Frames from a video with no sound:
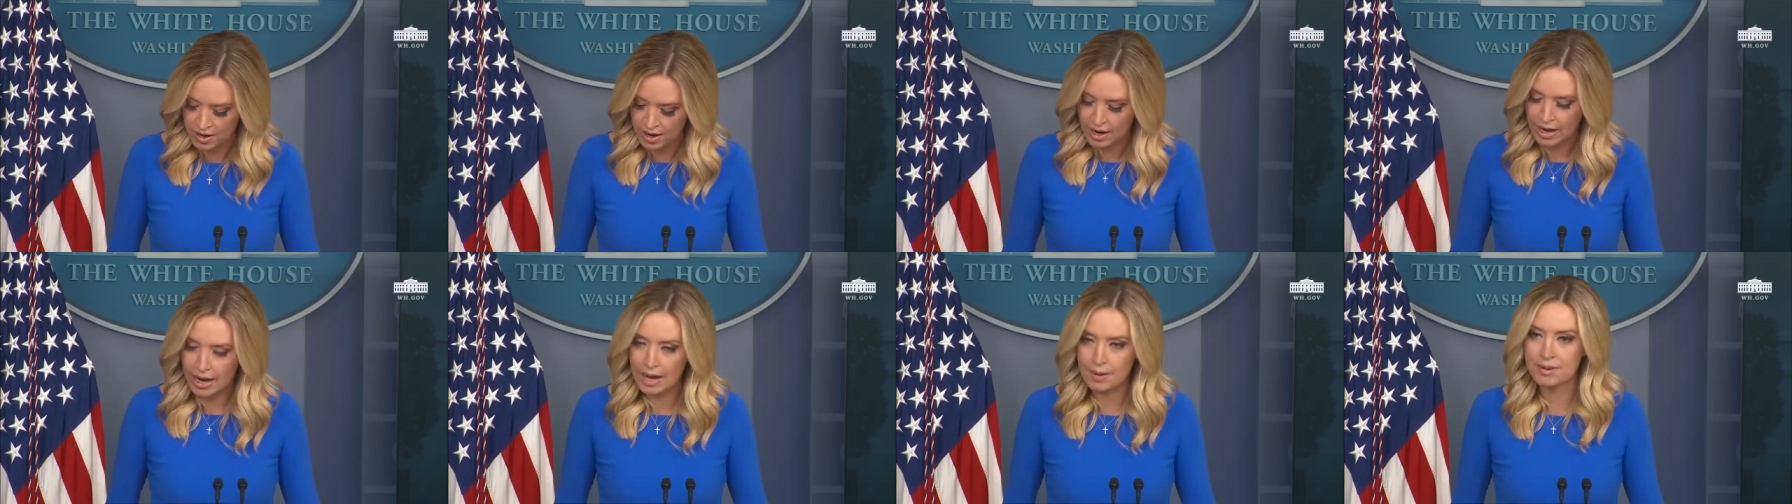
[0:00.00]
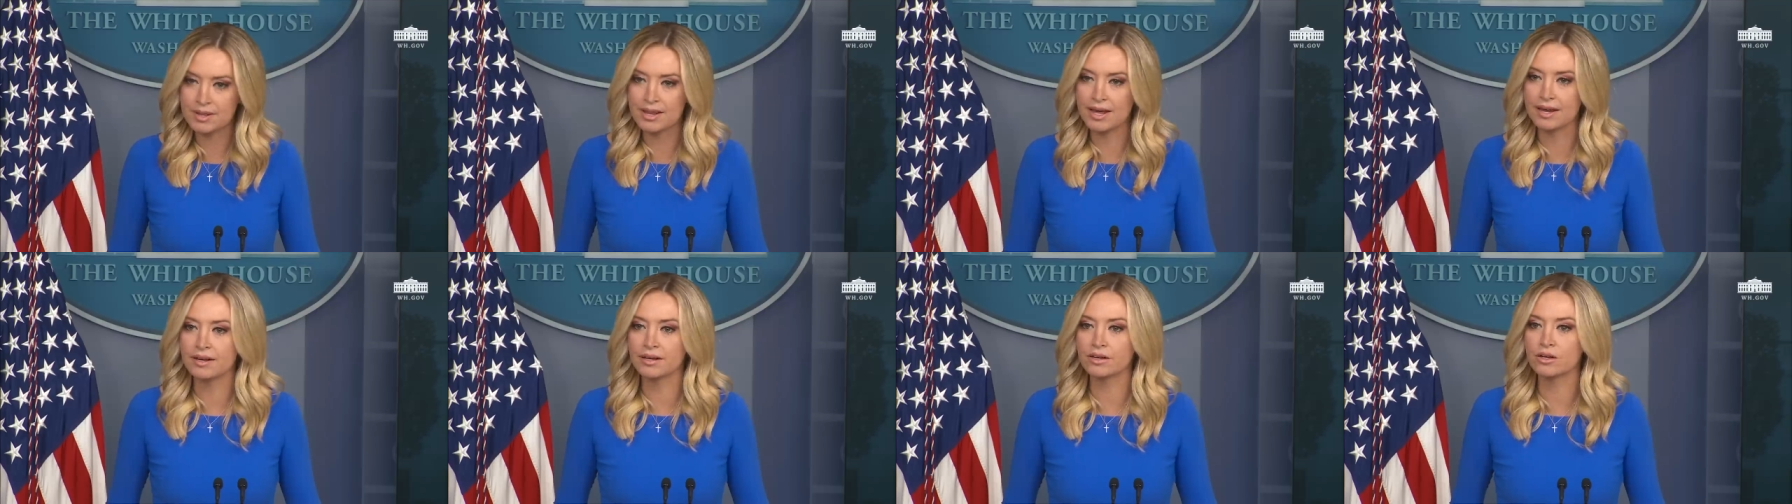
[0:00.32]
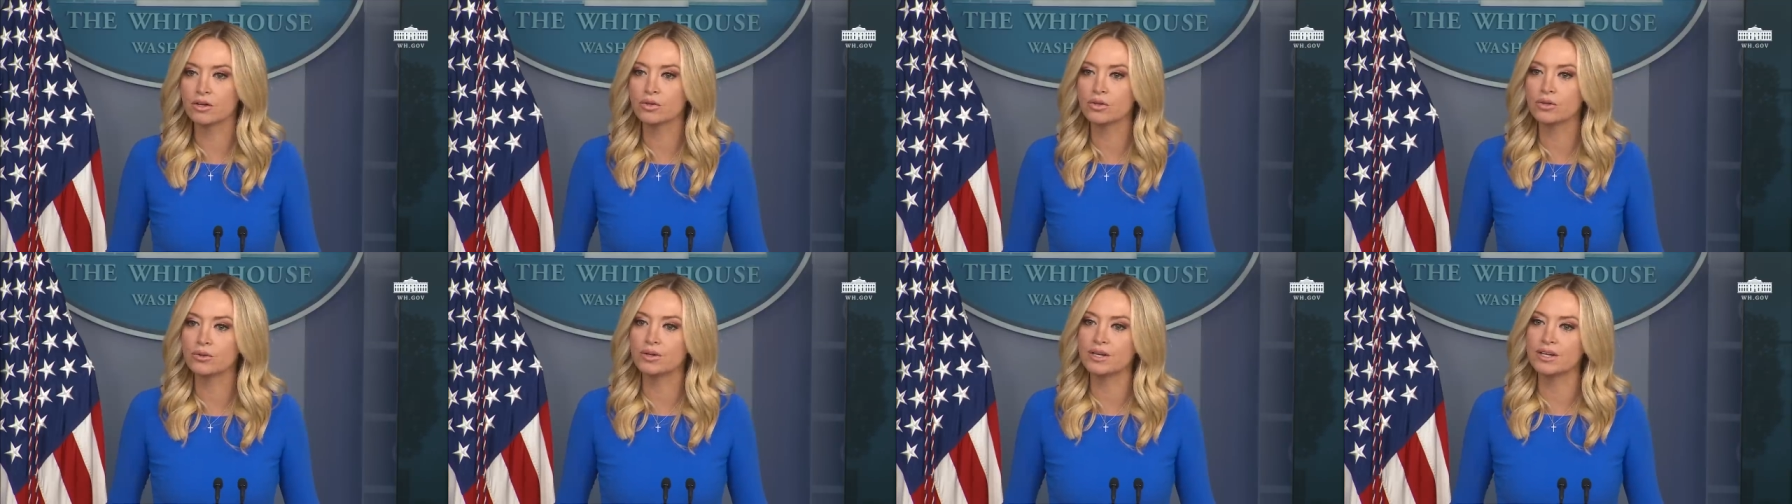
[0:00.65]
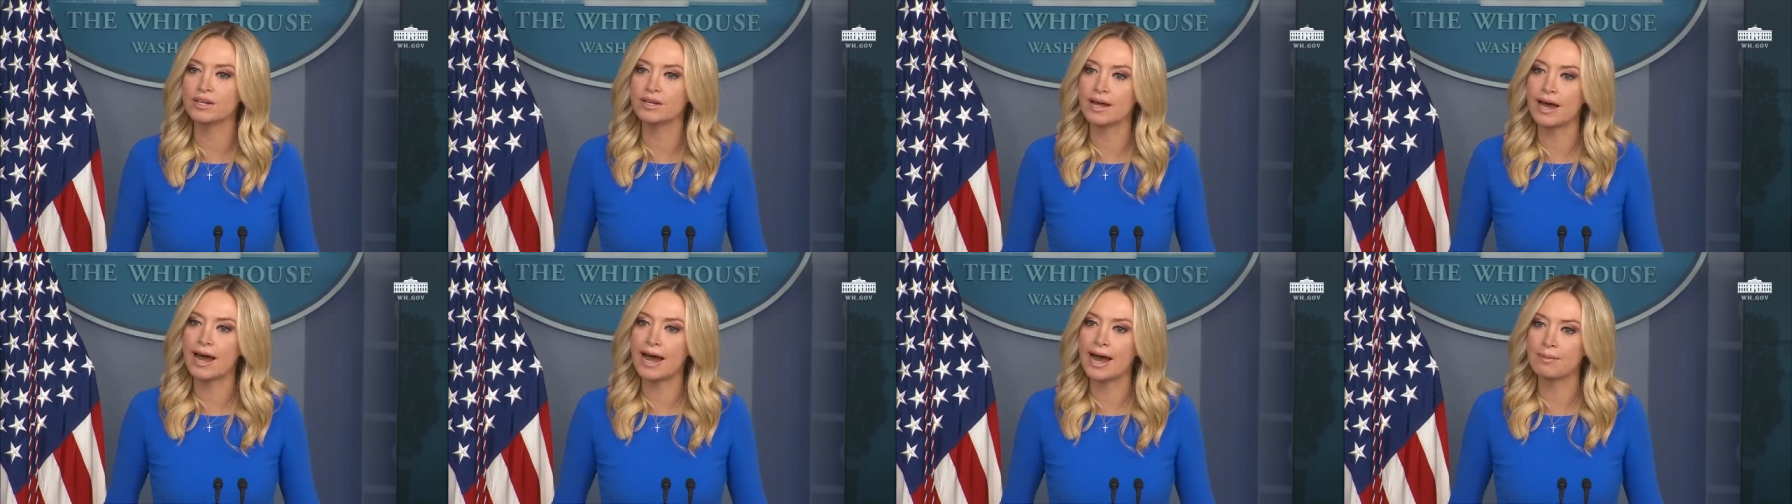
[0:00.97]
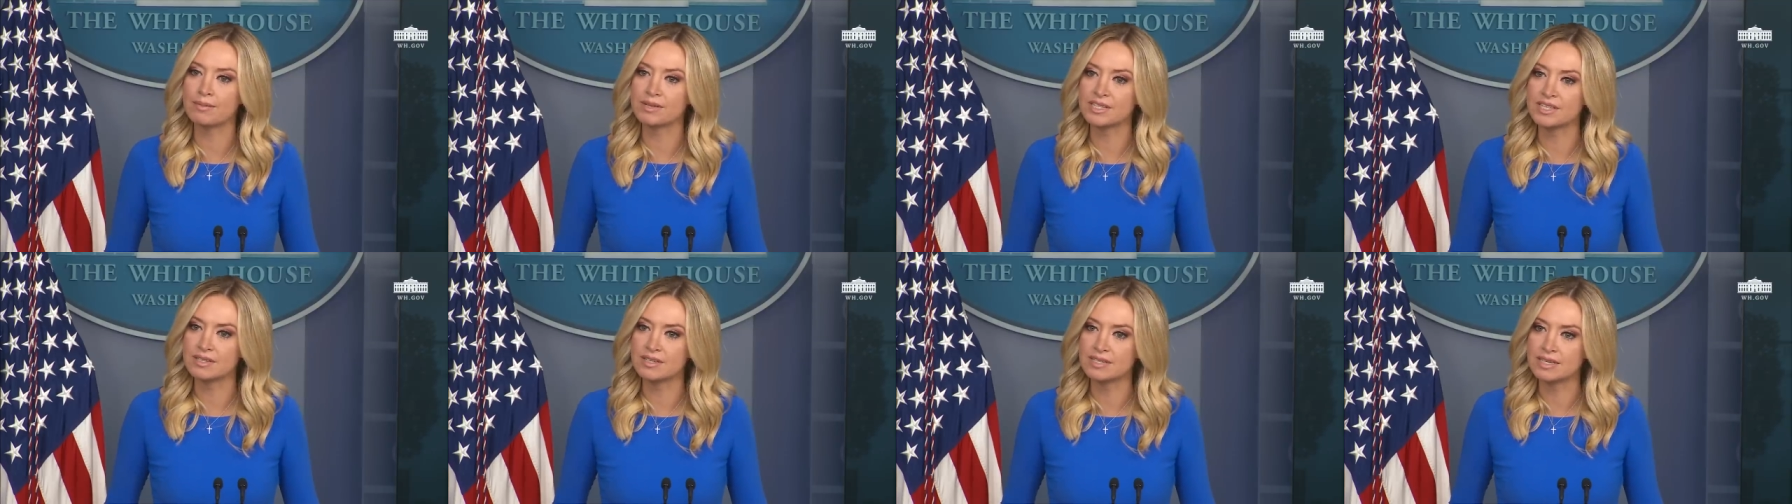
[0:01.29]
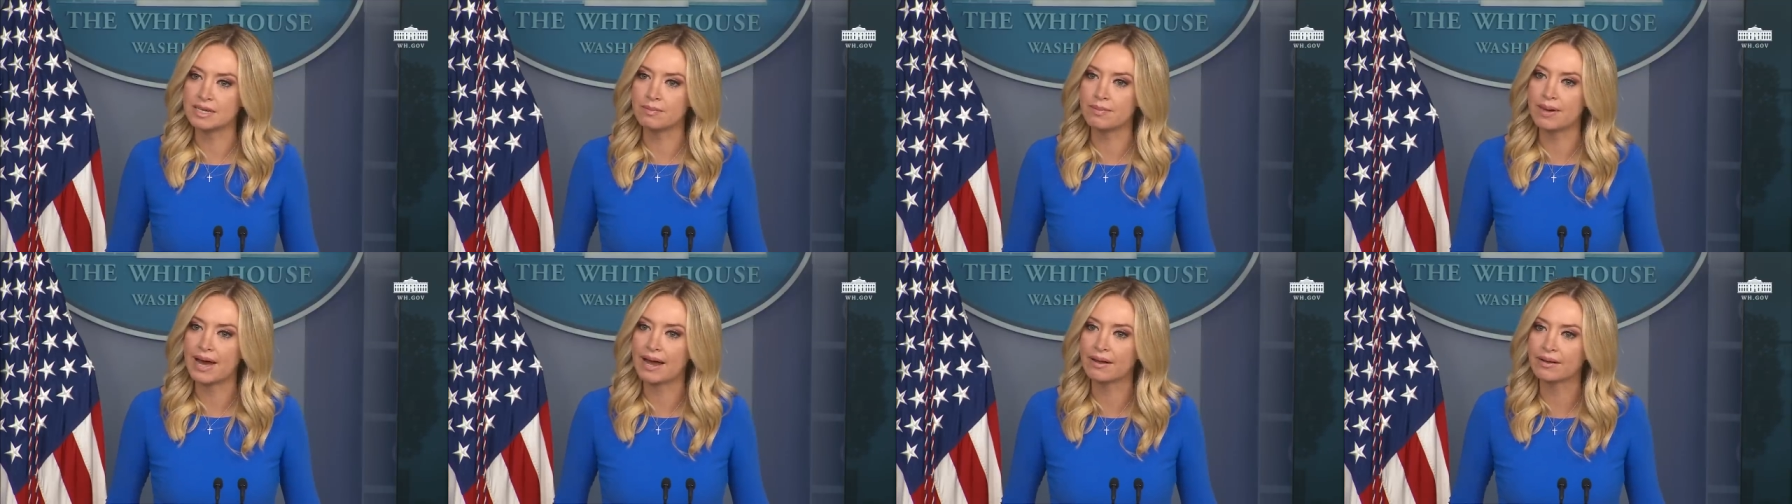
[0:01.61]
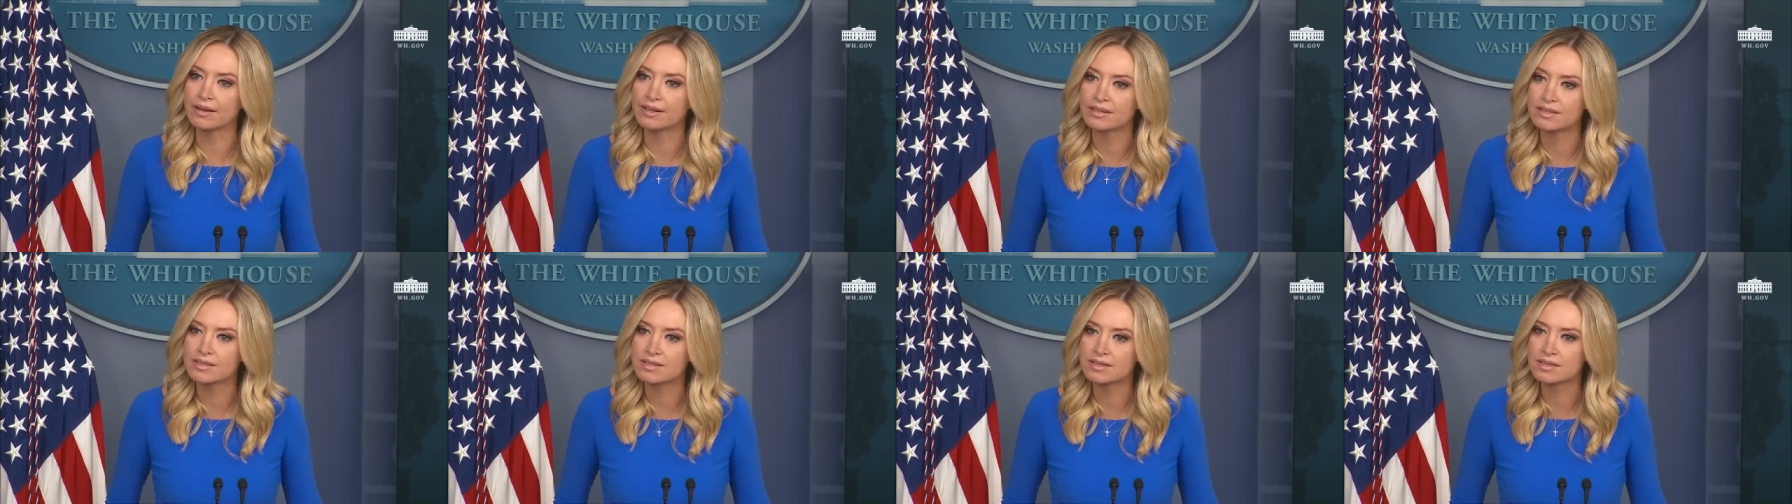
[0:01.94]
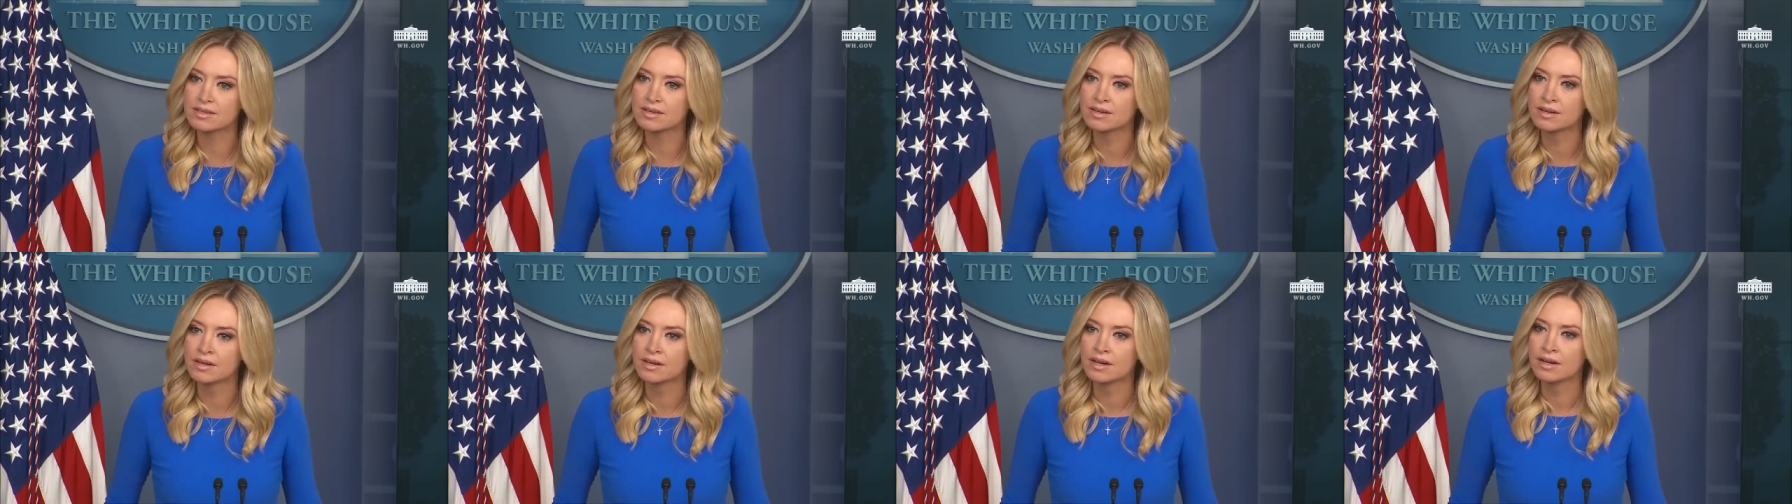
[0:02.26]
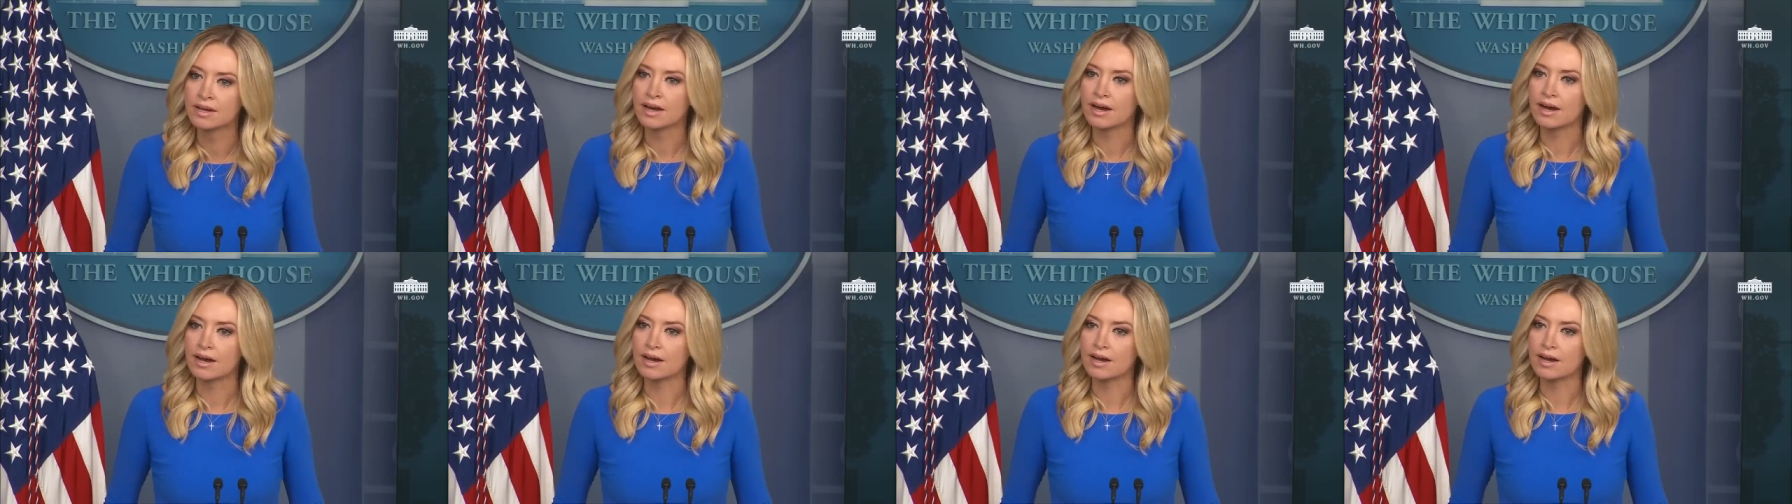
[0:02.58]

um, and that included absentee ballots. We're,